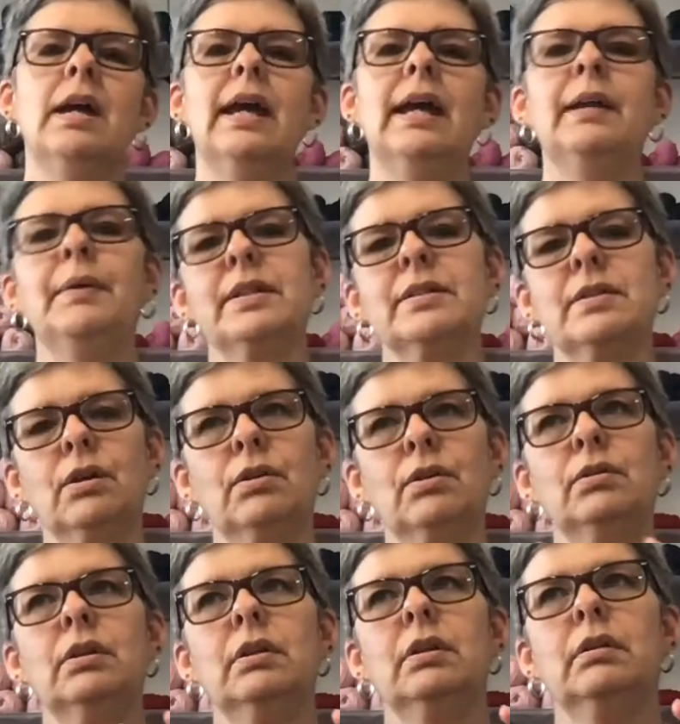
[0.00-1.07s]
Anyway,
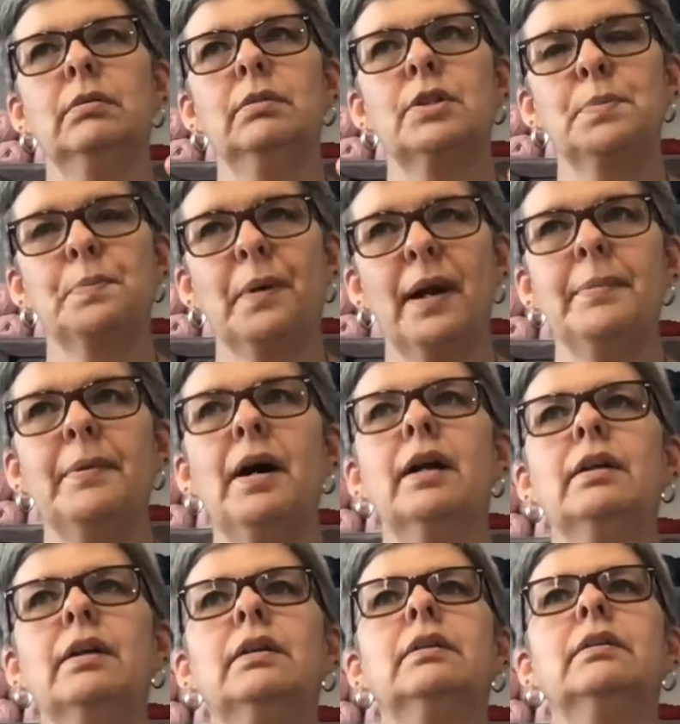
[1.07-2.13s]
so spray
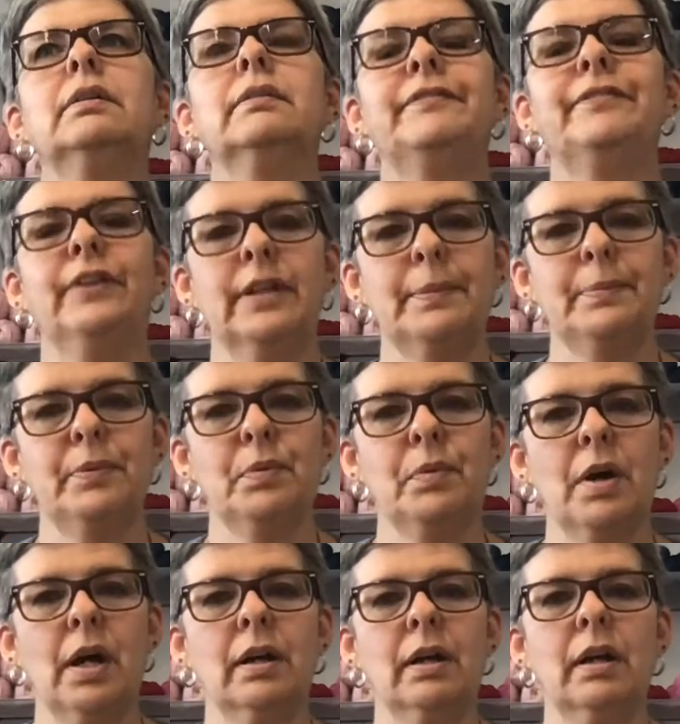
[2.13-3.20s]
bottle, fill it up with
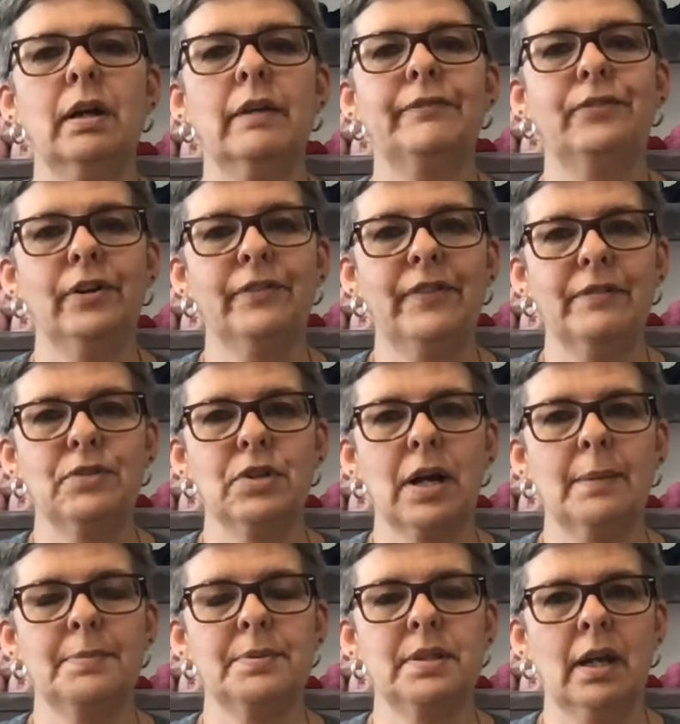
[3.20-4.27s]
water, 4 or 5
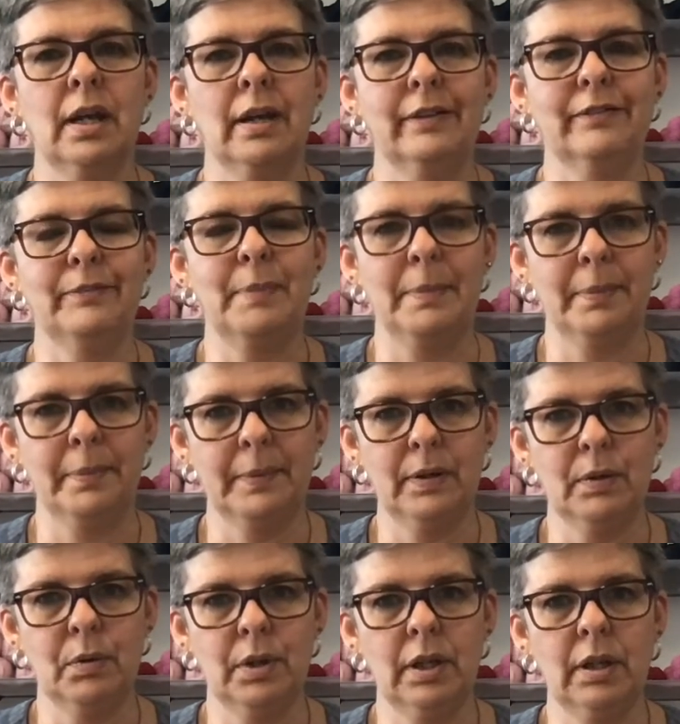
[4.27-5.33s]
drops of peppermint
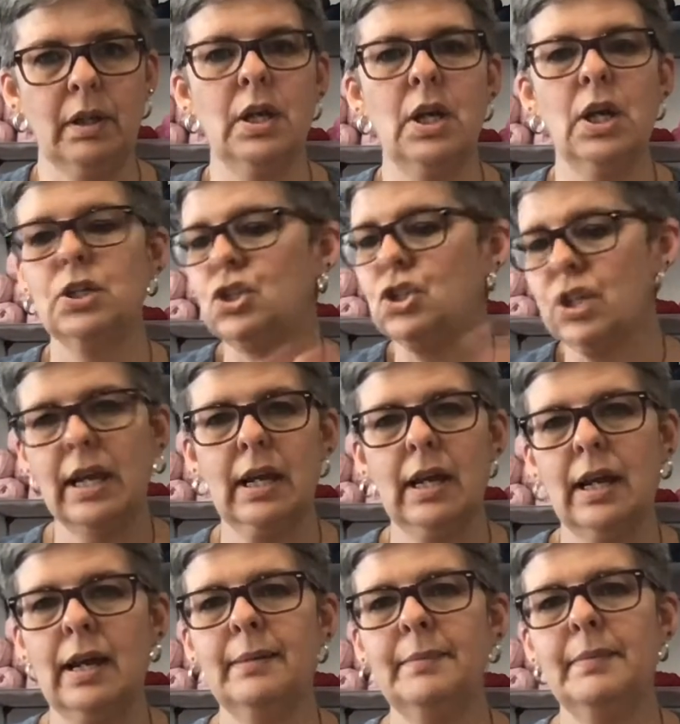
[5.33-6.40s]
oil, shake it
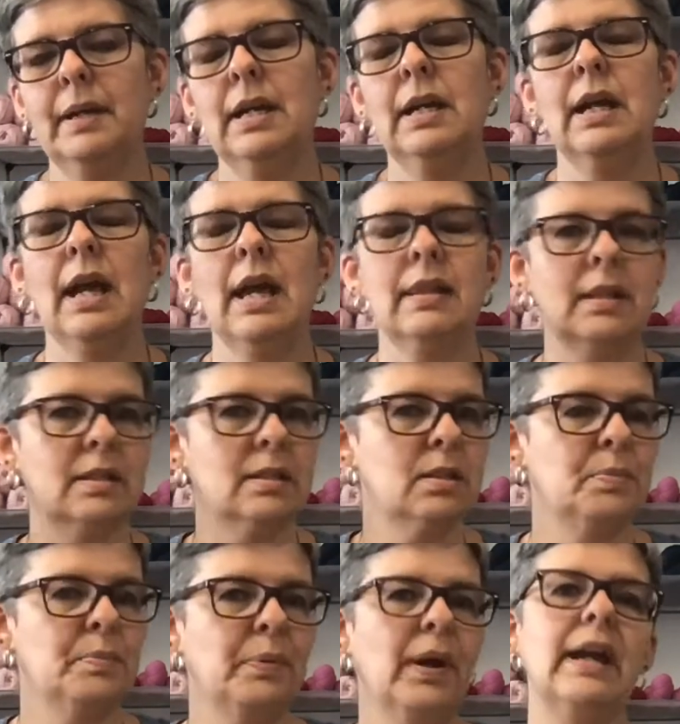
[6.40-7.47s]
up, and then
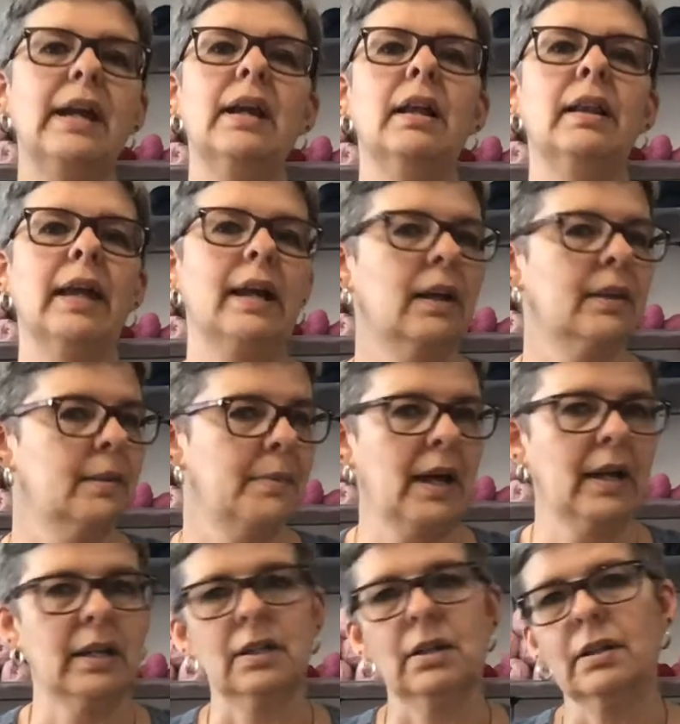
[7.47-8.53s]
spray it like on the
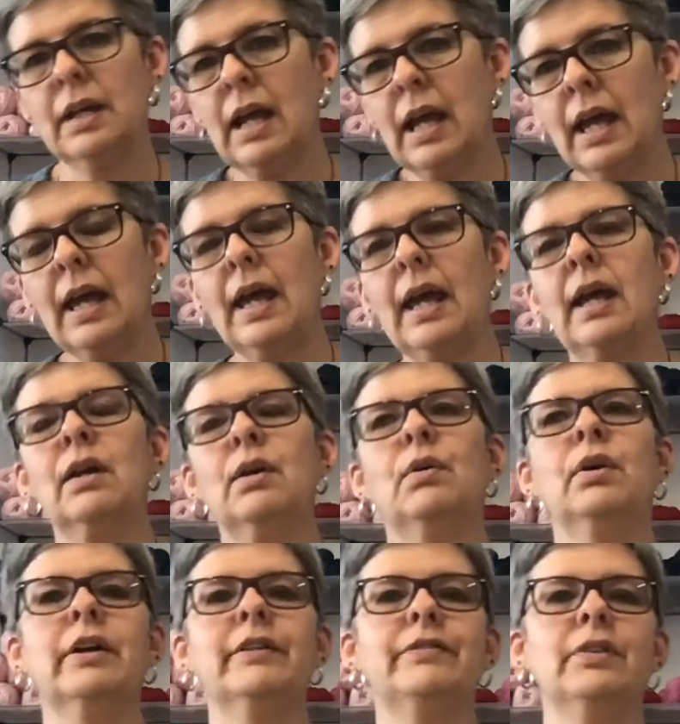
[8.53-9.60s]
back of your neck,
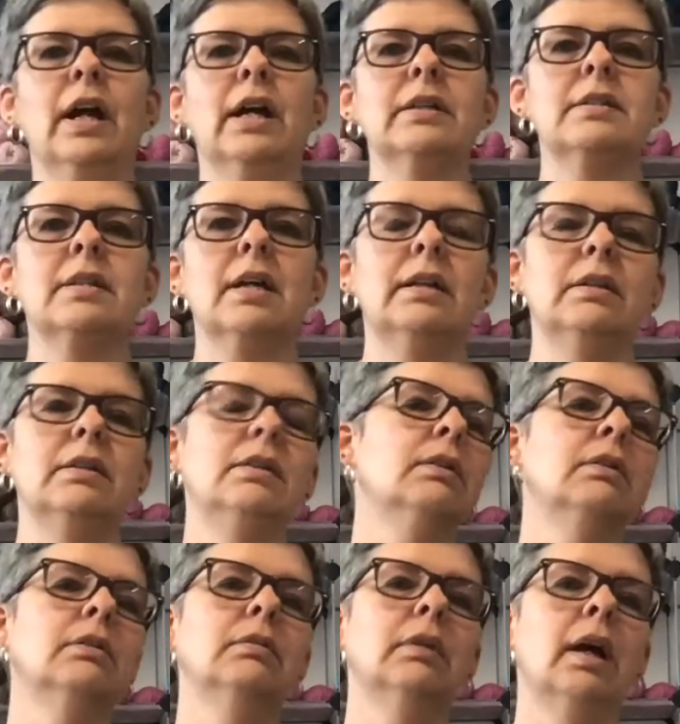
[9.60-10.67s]
or if you're outside and
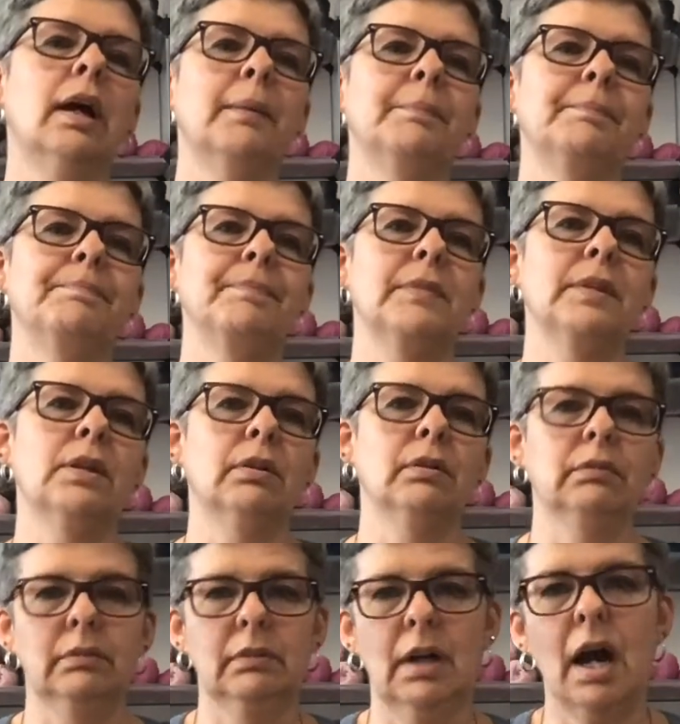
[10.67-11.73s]

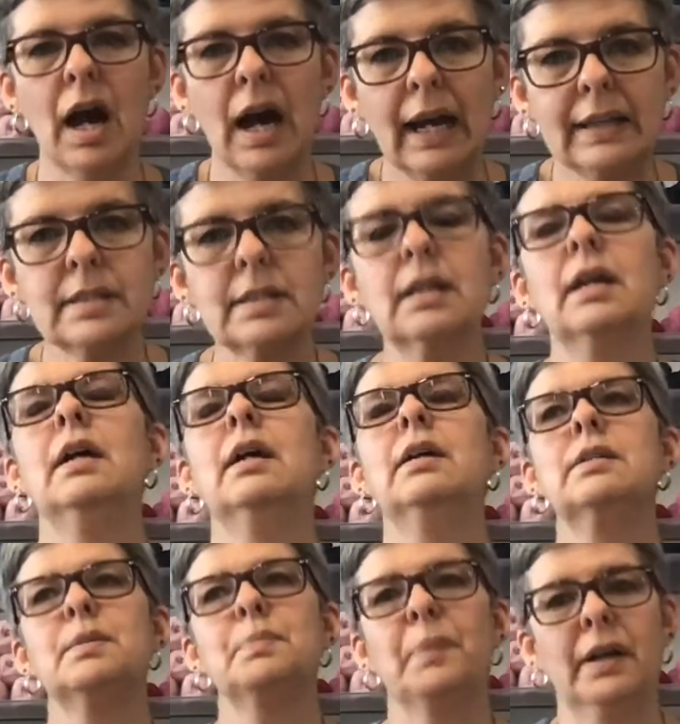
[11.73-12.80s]
you're hot,
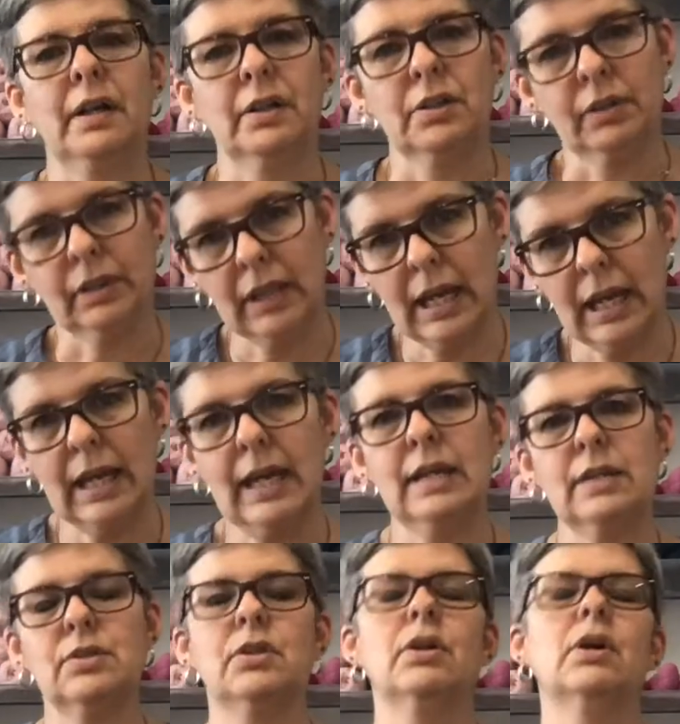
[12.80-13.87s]
spray it on your
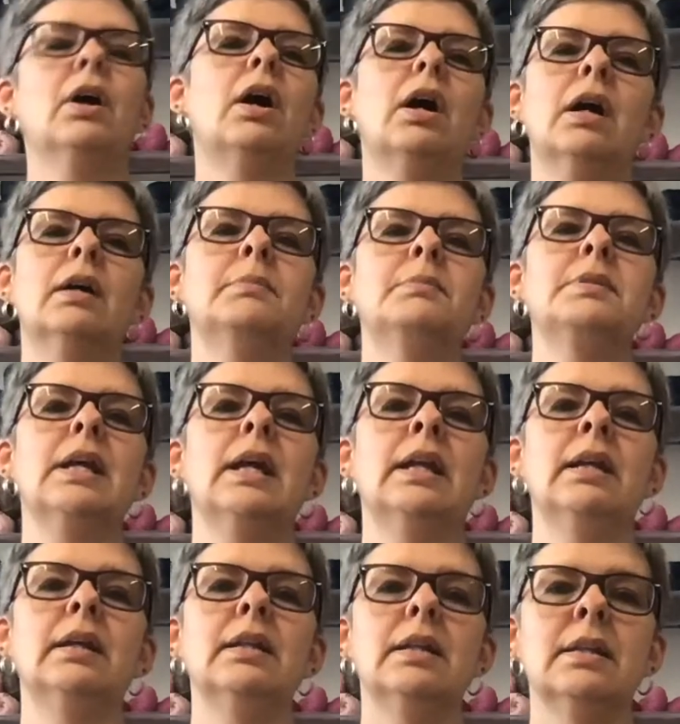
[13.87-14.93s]
legs or your arms, and
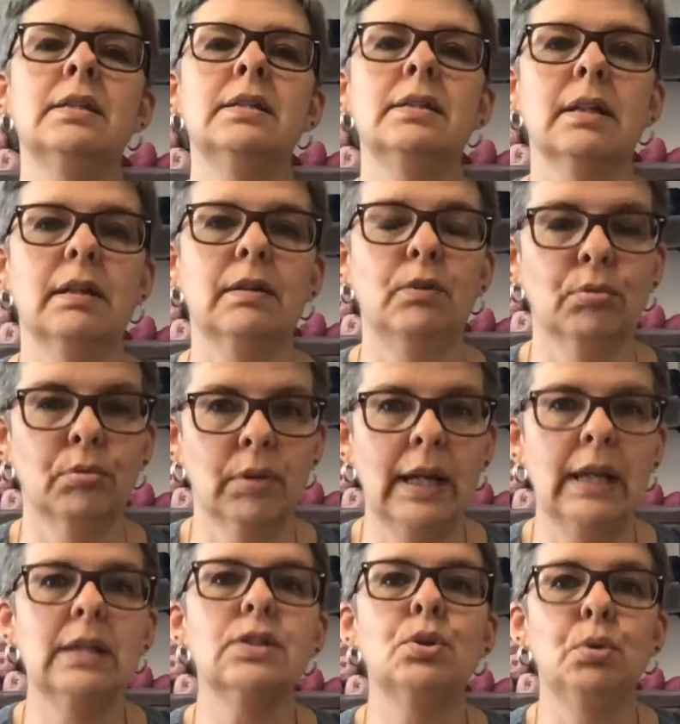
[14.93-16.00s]
it is a
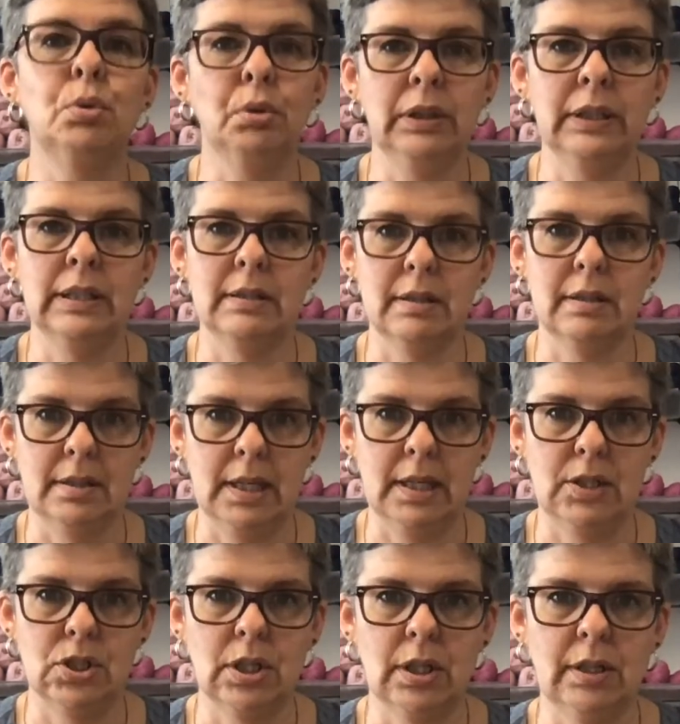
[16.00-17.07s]
great cooling
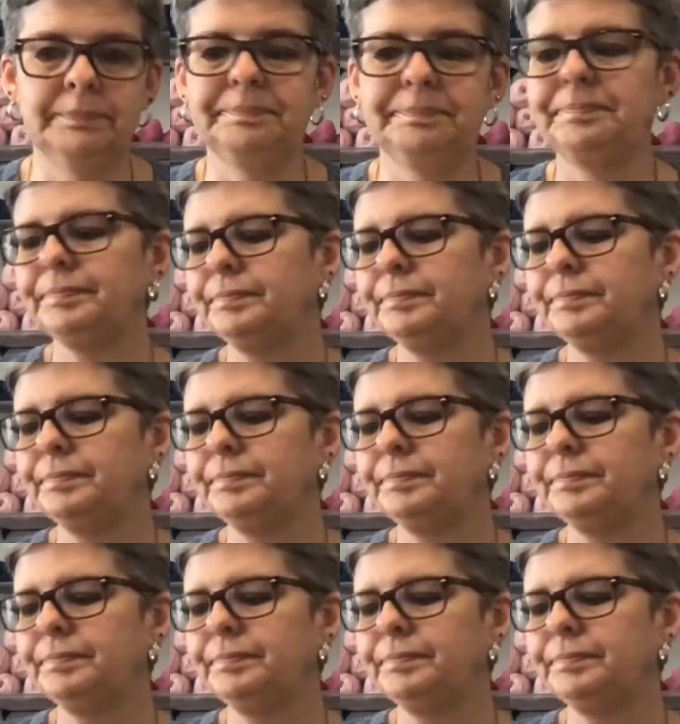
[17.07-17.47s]
sensation.